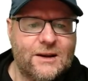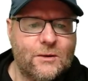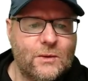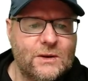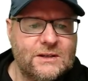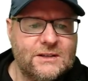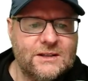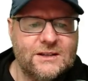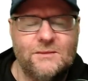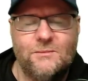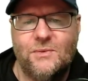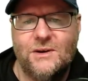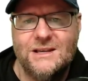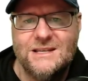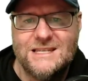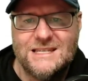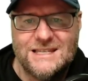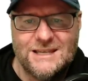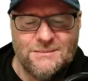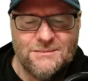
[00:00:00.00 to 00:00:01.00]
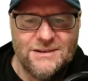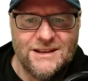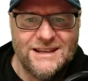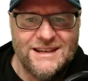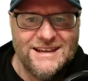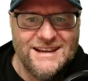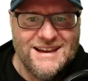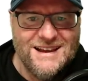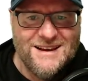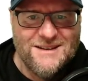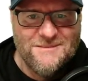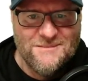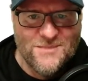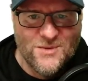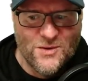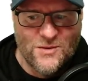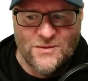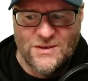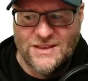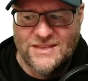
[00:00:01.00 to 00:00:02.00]
We did it by simply
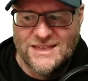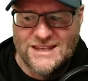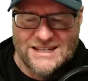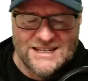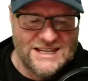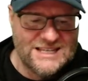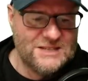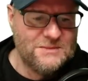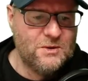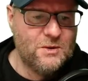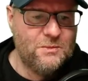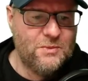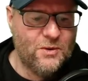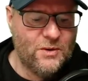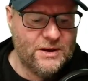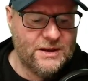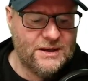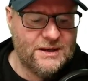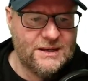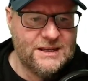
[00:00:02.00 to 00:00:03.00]
moving the decimal point.